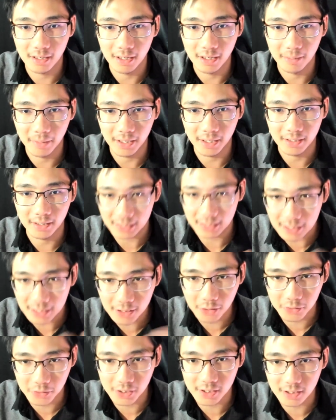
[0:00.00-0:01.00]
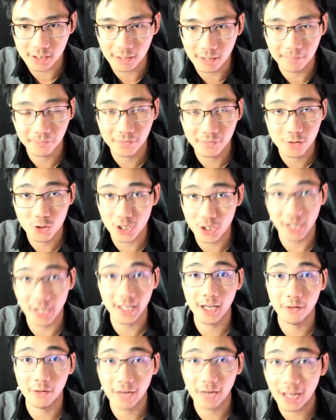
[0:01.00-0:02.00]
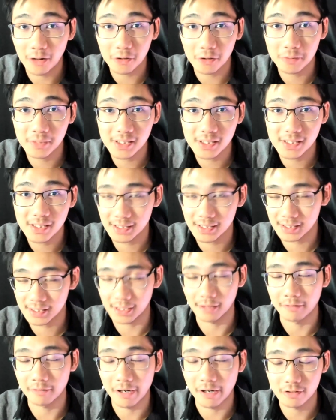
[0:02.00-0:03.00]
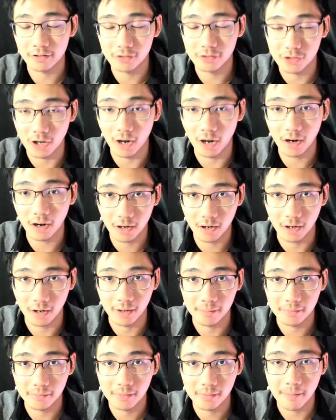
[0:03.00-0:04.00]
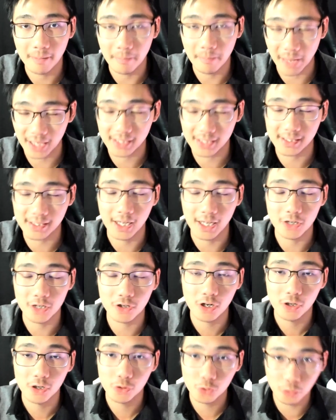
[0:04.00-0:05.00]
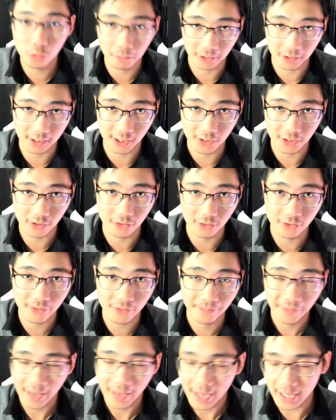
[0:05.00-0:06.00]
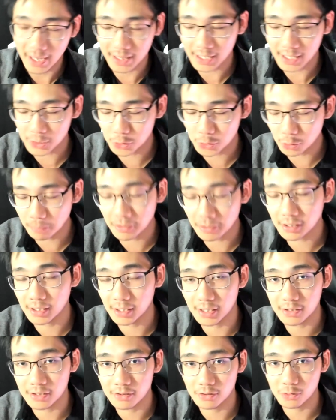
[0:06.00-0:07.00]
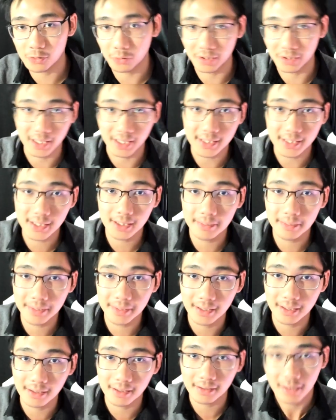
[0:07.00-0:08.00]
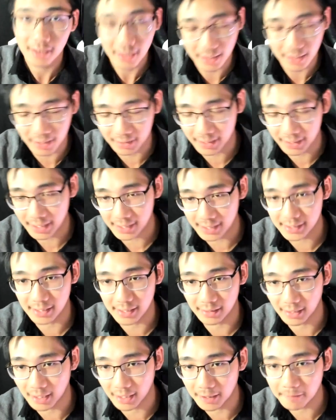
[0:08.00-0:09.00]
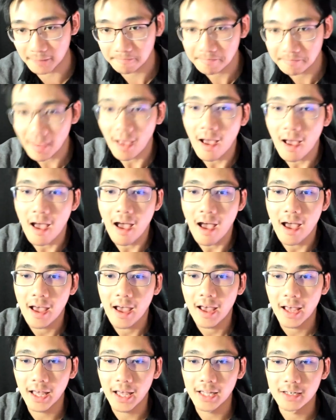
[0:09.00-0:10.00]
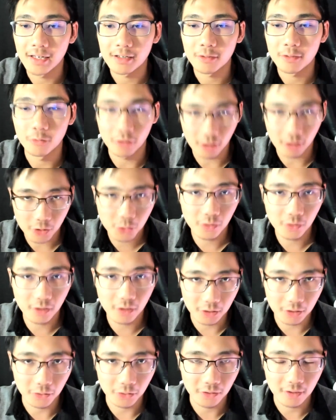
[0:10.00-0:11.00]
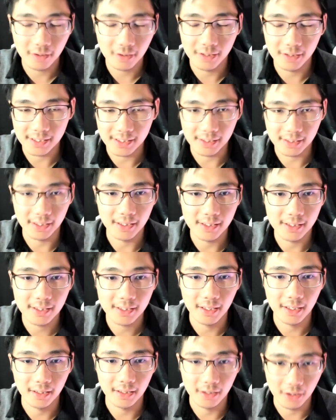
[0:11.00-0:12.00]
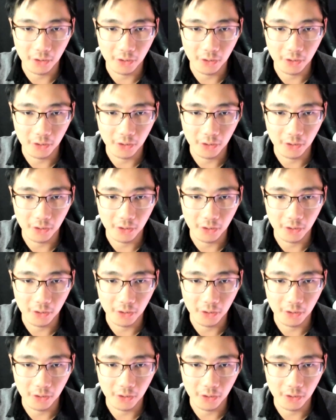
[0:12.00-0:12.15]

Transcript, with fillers: um, and the ecosystem, check out alchemistaccelerator.com backslash superclusters. And that's superclusters with an S at the beginning and at the S at the end. And we'll also include these links in the